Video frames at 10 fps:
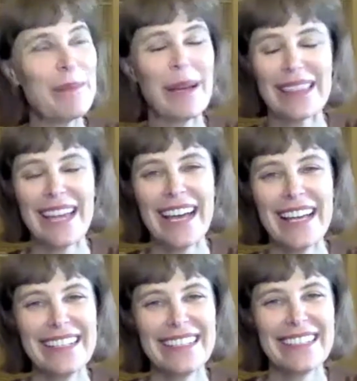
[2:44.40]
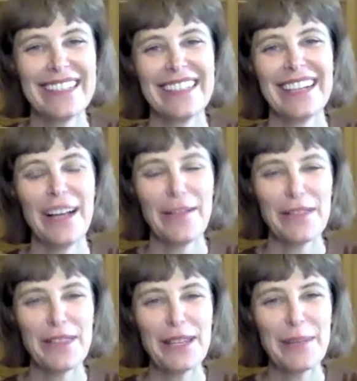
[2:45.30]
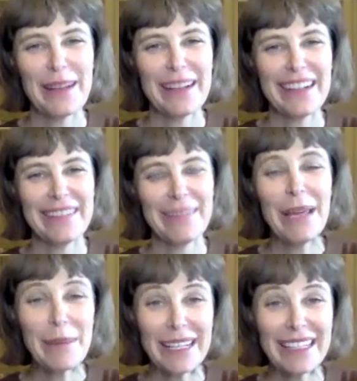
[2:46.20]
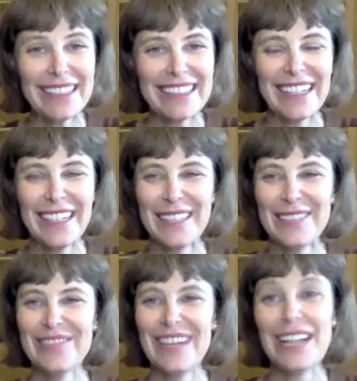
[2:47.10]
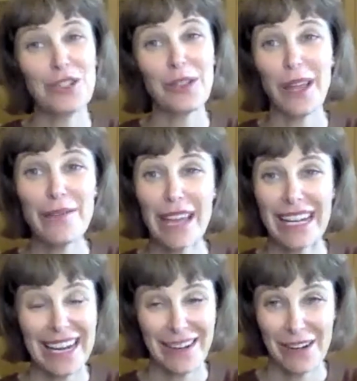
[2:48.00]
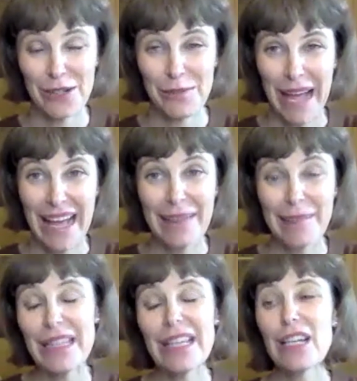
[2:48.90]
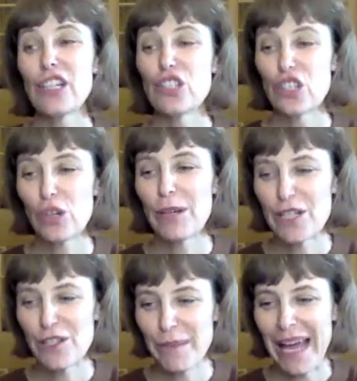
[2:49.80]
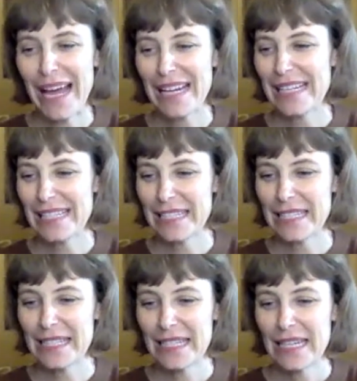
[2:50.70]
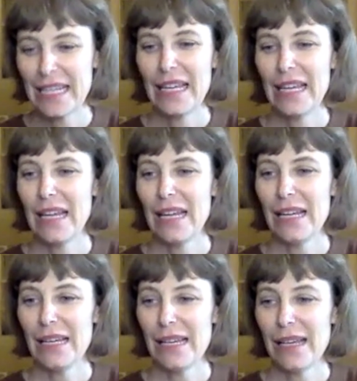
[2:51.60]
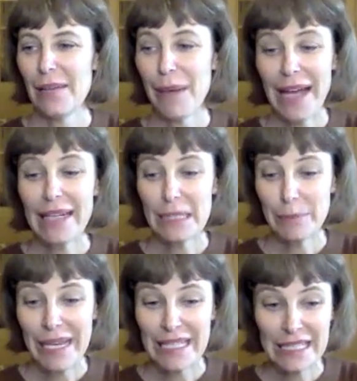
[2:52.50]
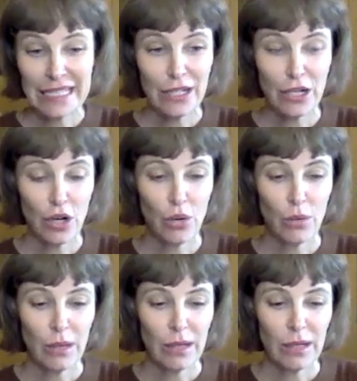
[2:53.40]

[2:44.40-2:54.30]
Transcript: about that. I'll have to think about it. Maybe um, I sure love that character Bat. I mean, so much of Bat is Bat is based, you know,